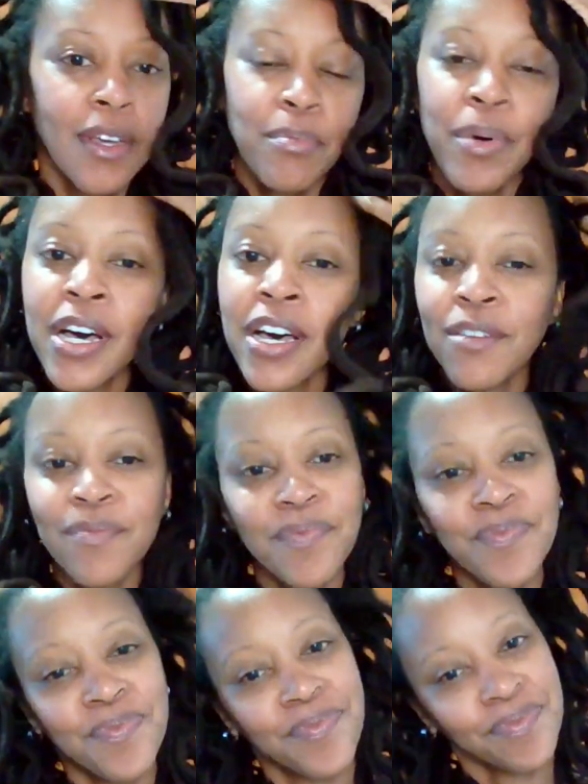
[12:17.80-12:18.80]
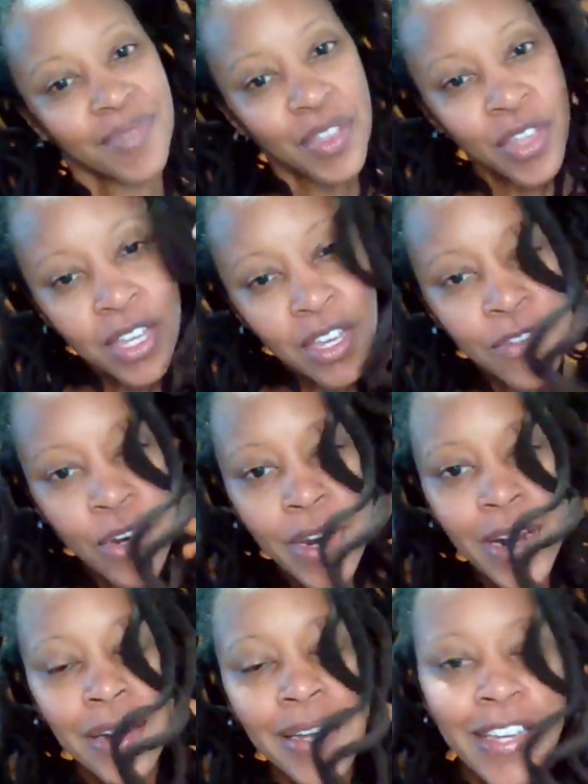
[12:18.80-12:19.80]
But think of your
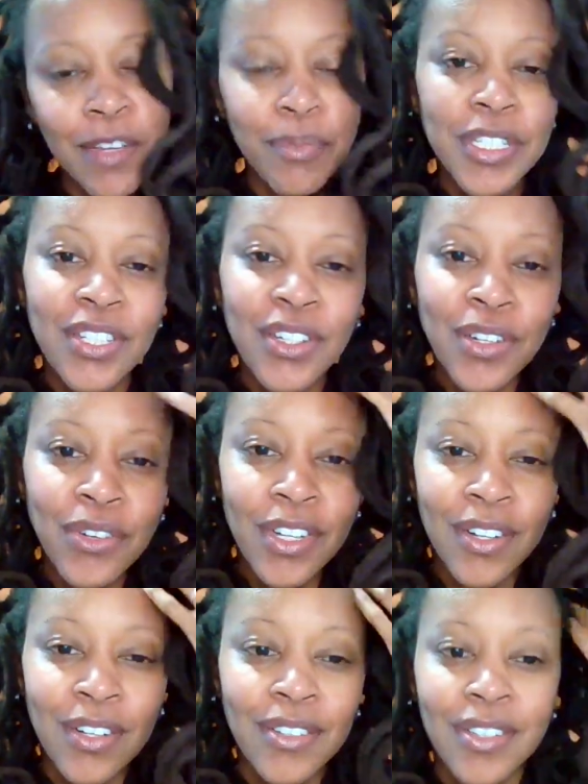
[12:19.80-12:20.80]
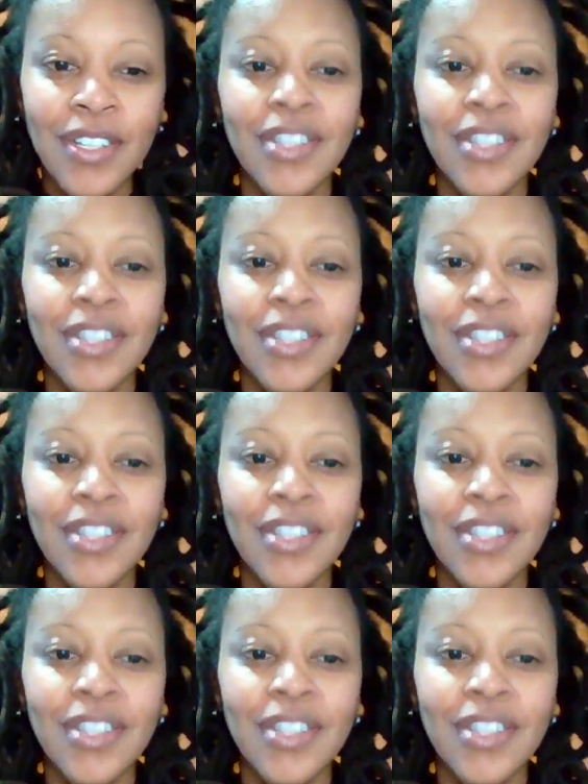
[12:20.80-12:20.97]
hair like material.